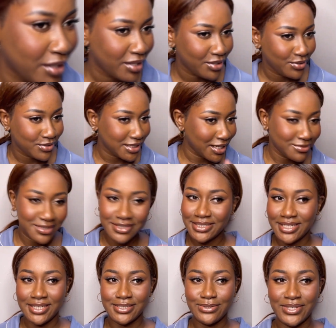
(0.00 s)
You see how the skin
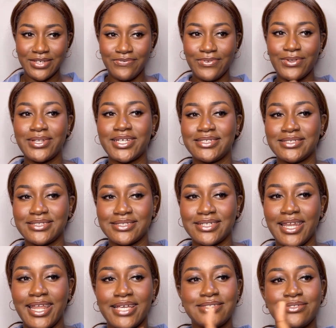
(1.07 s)
is looking flawless.
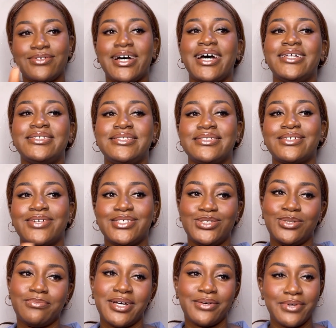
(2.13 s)
Let's not add question
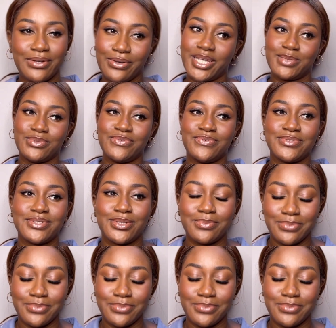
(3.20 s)
mark. We could put full stop,